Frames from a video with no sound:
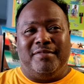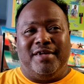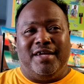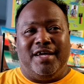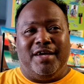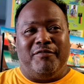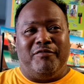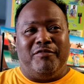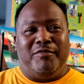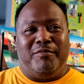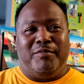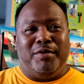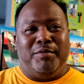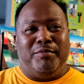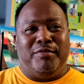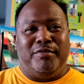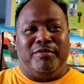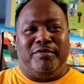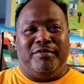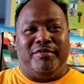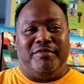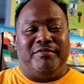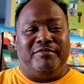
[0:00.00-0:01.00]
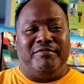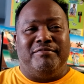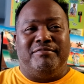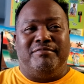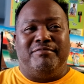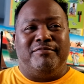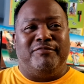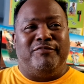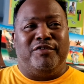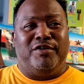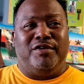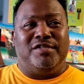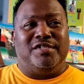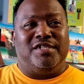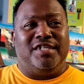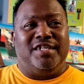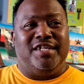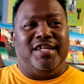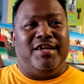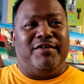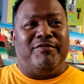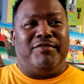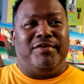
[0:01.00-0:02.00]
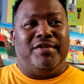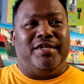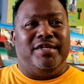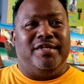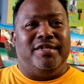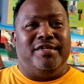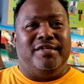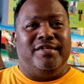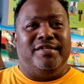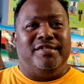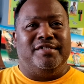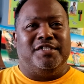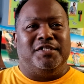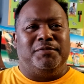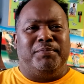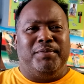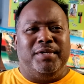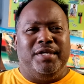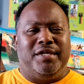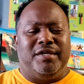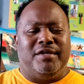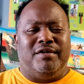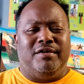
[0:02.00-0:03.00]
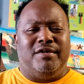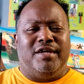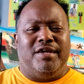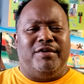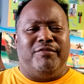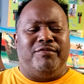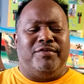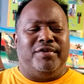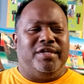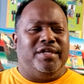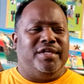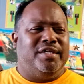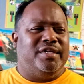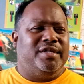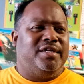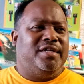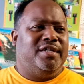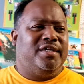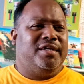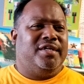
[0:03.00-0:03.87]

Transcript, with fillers: I remember virtually every speaker, every